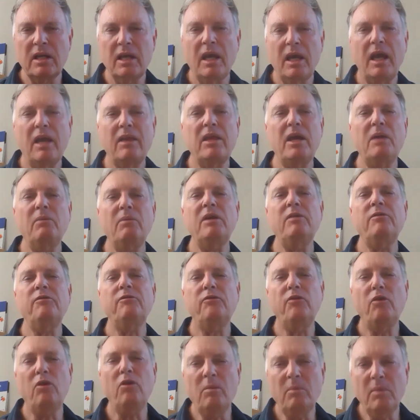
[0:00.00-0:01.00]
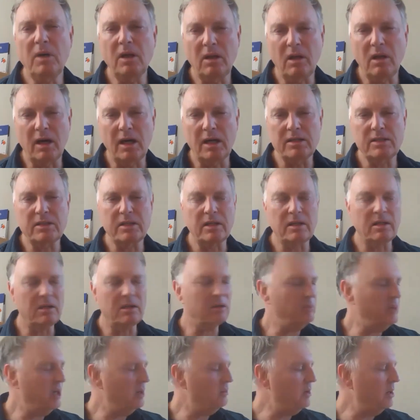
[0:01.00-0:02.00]
And then we formalized it a little
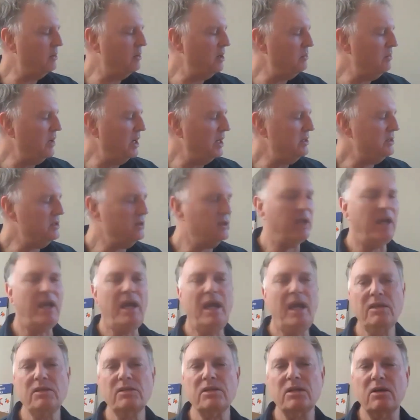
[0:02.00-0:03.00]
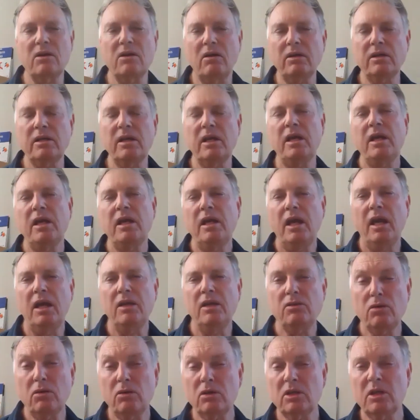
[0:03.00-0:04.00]
bit when we went to the hexagon and
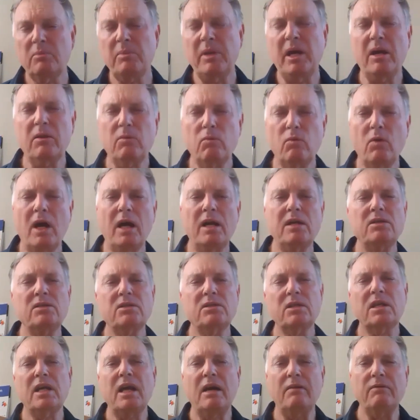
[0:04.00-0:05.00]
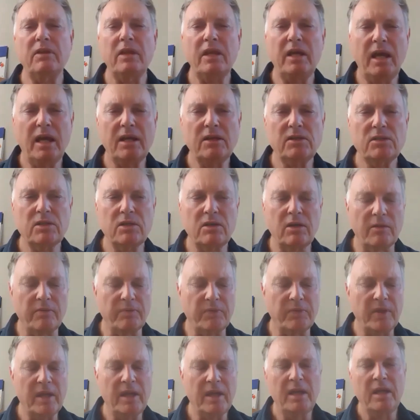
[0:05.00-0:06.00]
talked about ways to cover the hexagon.
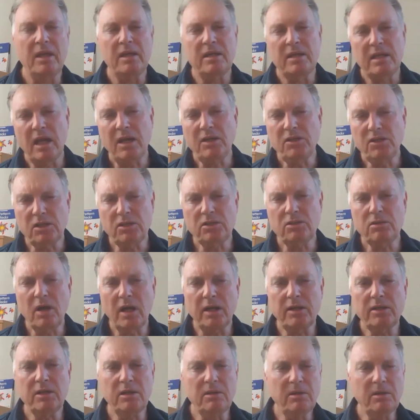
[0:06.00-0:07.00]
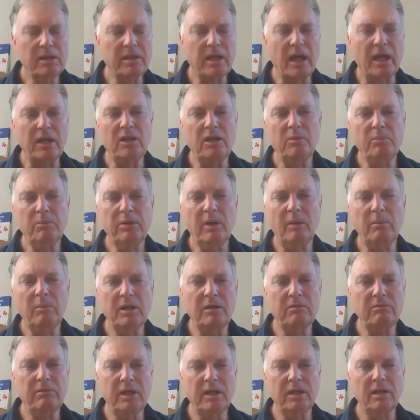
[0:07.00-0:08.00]
Now, as you try doing that, you probably
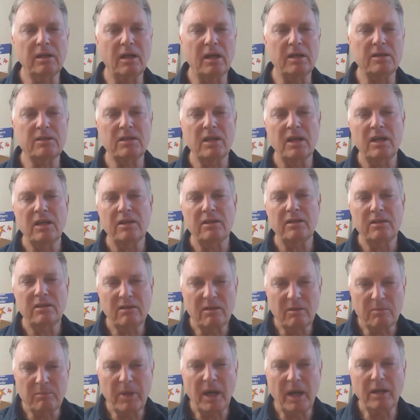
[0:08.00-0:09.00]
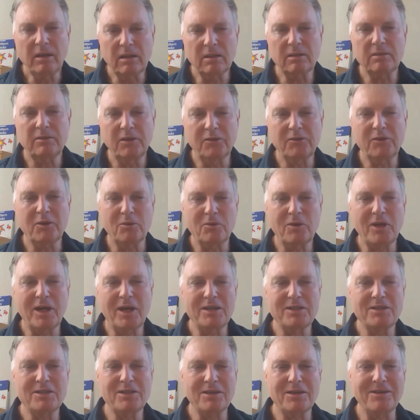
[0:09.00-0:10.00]
realize there are a bundle of different
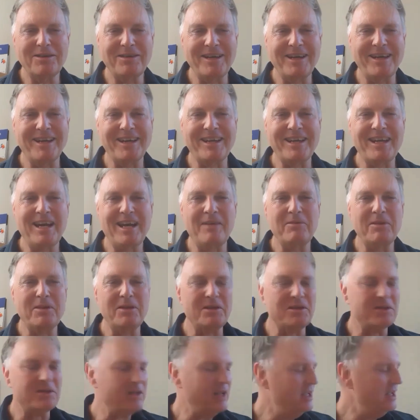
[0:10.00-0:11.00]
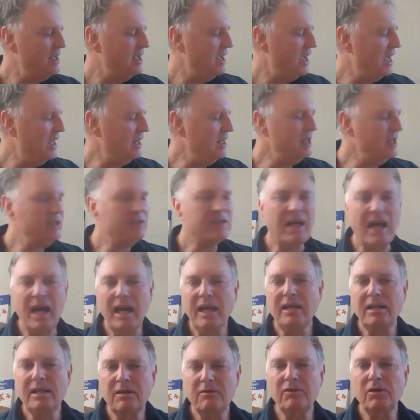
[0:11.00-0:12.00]
ways to cover this, at least
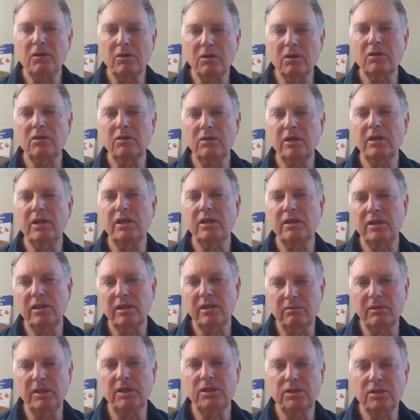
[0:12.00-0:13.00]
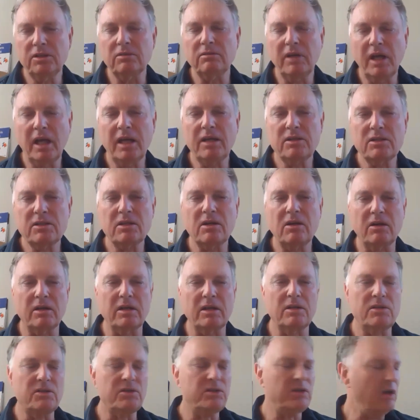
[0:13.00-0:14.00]
8 if you're including the original hexagon
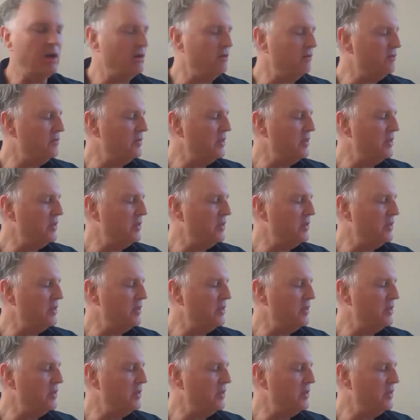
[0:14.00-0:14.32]
itself.